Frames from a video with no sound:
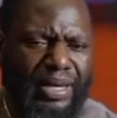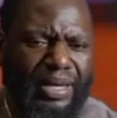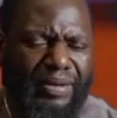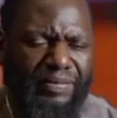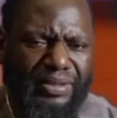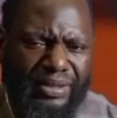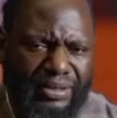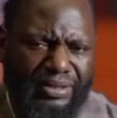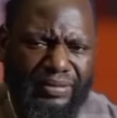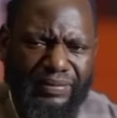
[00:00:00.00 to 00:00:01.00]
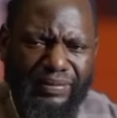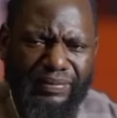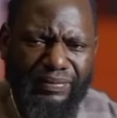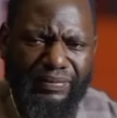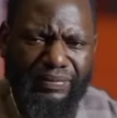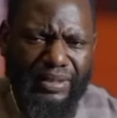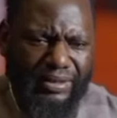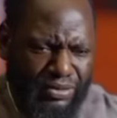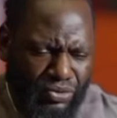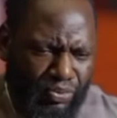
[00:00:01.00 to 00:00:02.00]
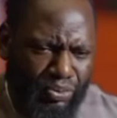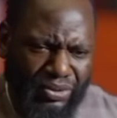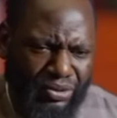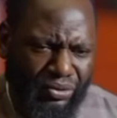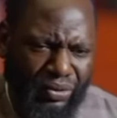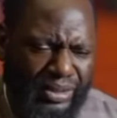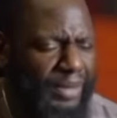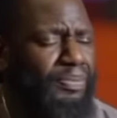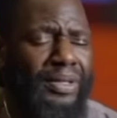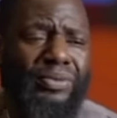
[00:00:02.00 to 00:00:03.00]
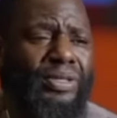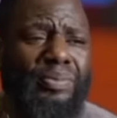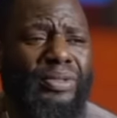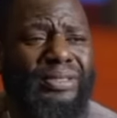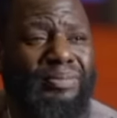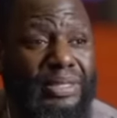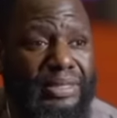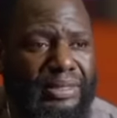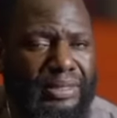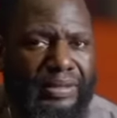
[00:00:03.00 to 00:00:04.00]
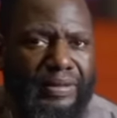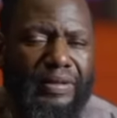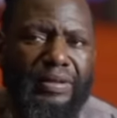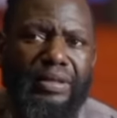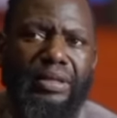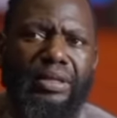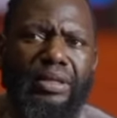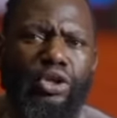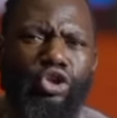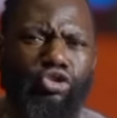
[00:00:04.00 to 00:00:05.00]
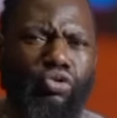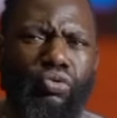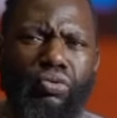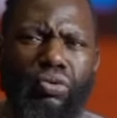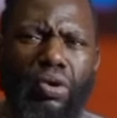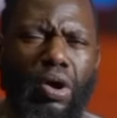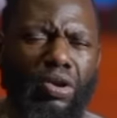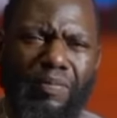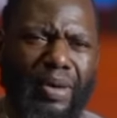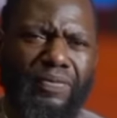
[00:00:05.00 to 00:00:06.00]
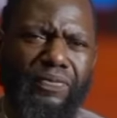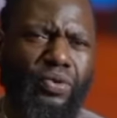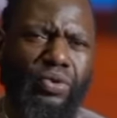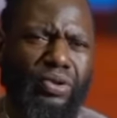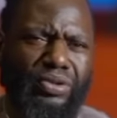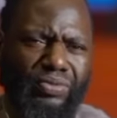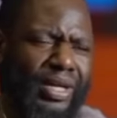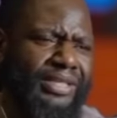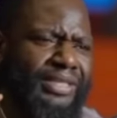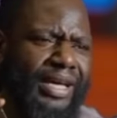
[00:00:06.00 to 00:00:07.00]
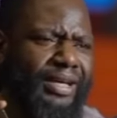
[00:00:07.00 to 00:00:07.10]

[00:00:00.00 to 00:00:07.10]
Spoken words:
of my life, this new position is a big responsibility. So, all of my focus right